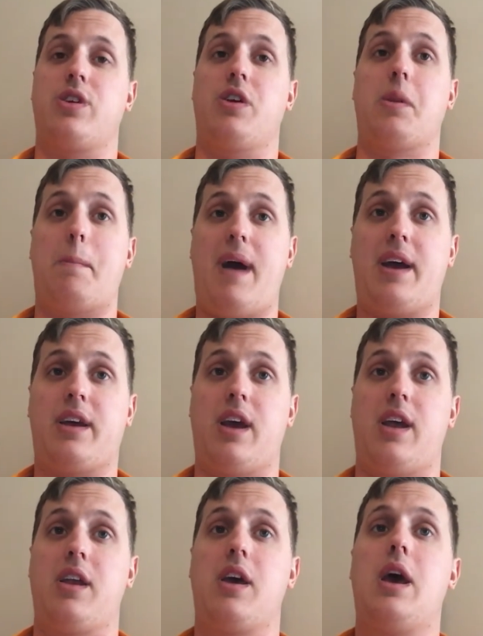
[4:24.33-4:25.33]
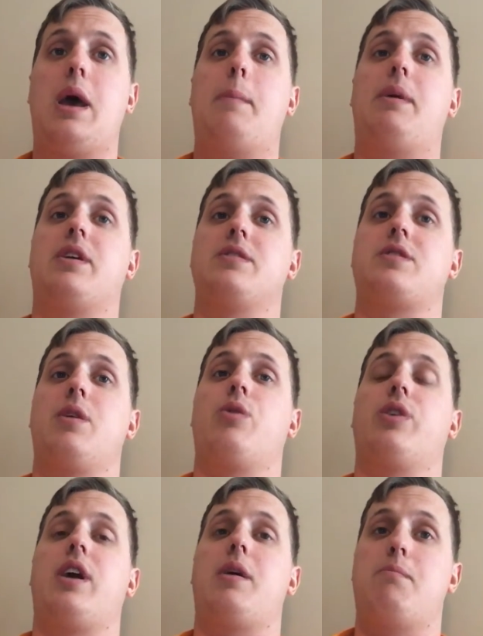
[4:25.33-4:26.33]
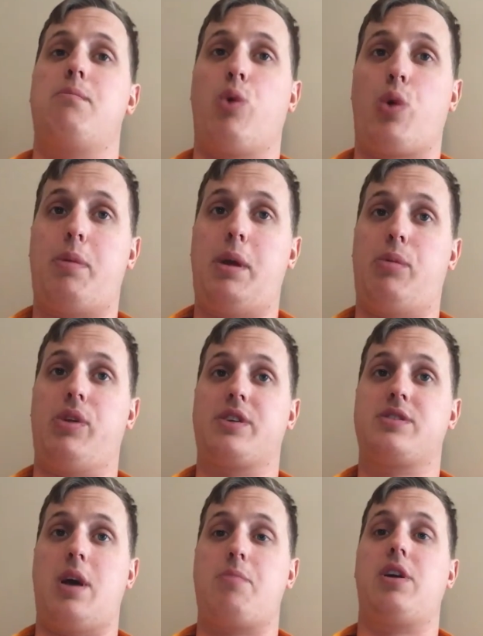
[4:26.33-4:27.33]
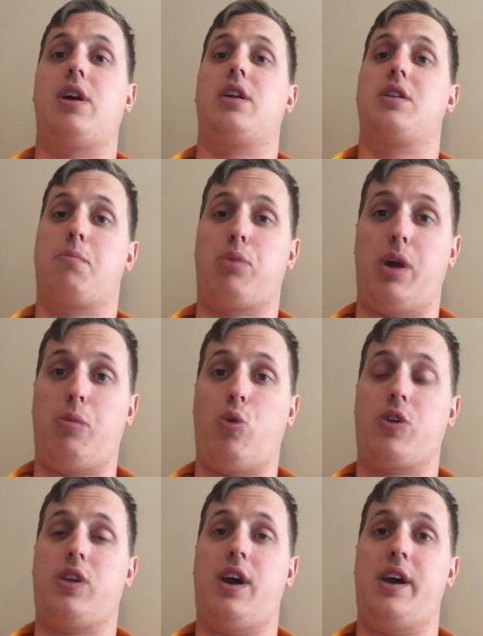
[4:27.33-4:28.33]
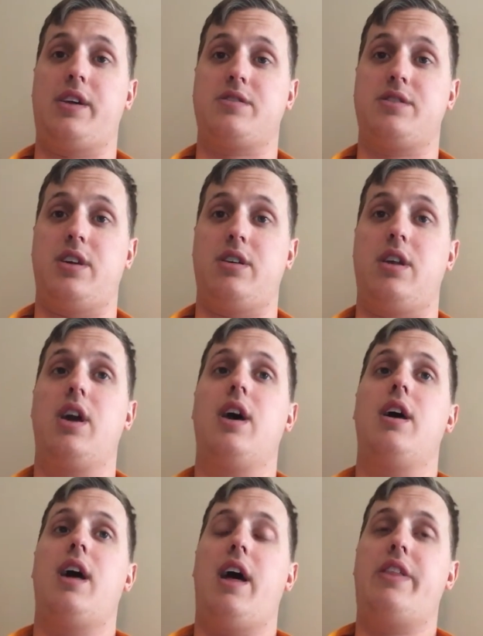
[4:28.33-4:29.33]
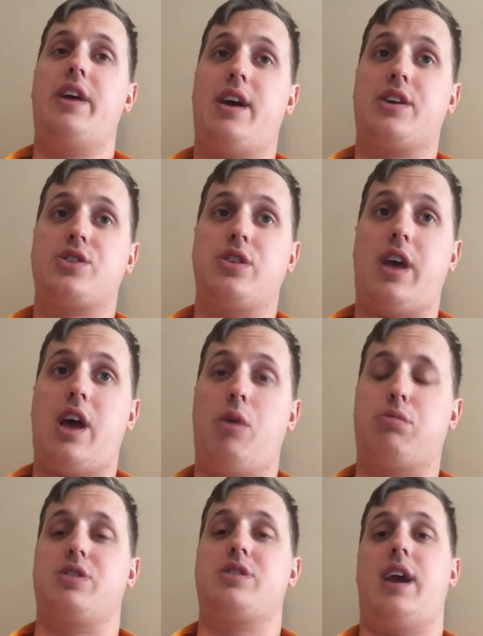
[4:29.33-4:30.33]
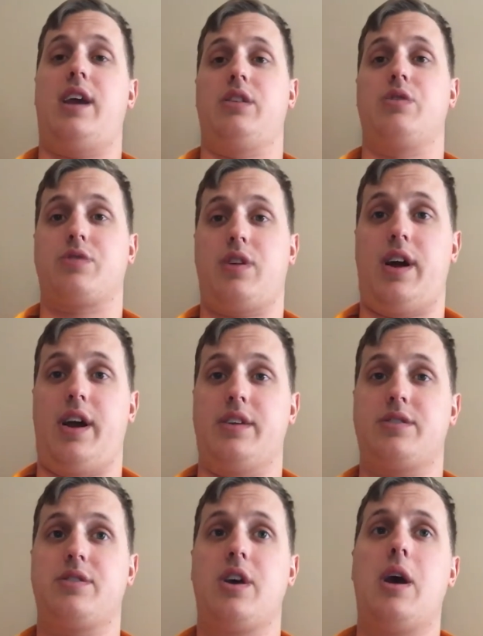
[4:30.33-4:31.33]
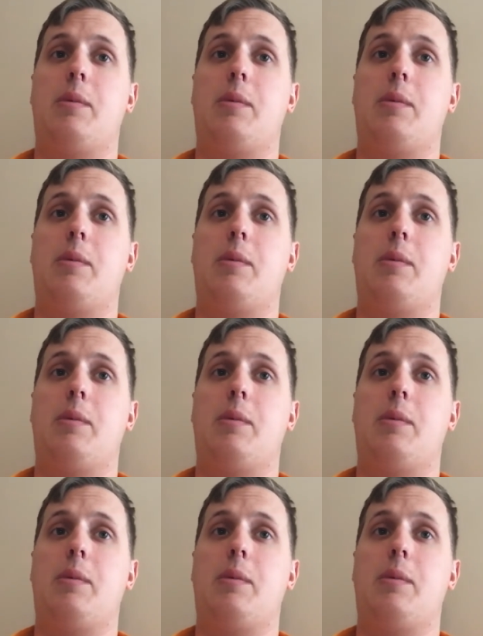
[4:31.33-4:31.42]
the back end because they will get more people accepting to bring more clients in and then actually help retain those clients.